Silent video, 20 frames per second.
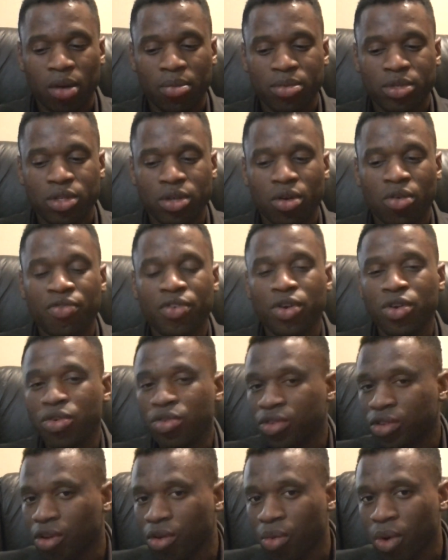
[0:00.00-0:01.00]
So if you're
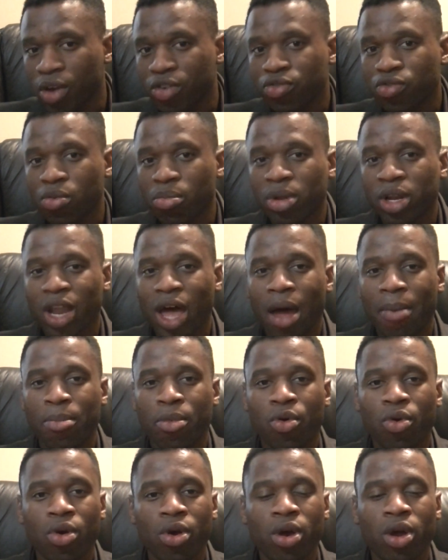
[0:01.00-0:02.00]
using the restroom a lot
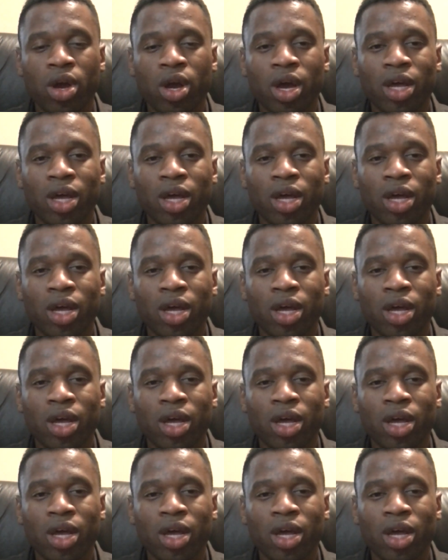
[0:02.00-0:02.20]
more,